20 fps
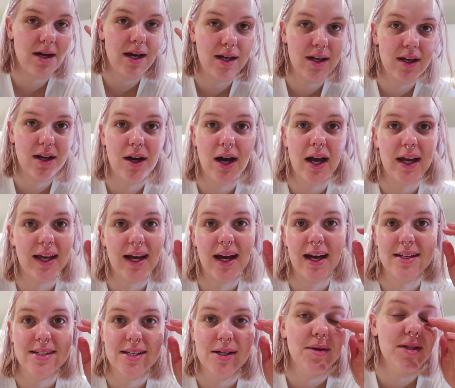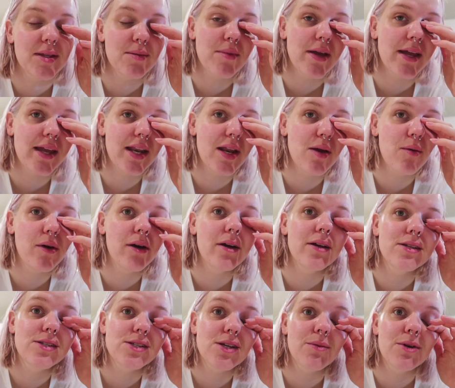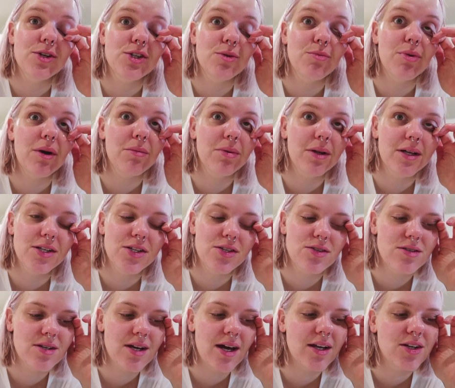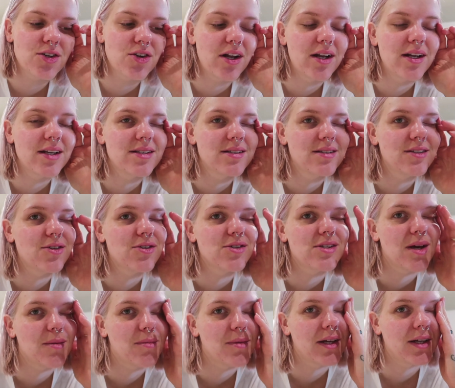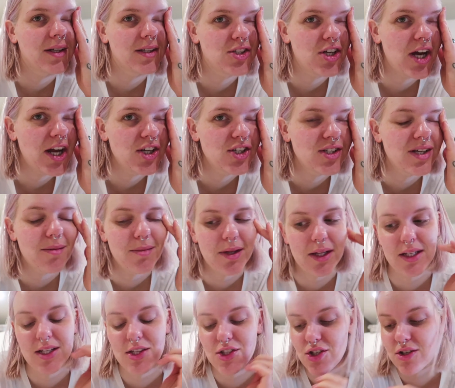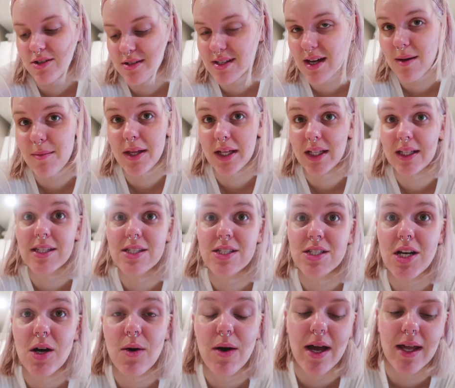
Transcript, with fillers: I can't deal with it being any worse, so we should probably just start trying to do something. Change something, let's do something, let's do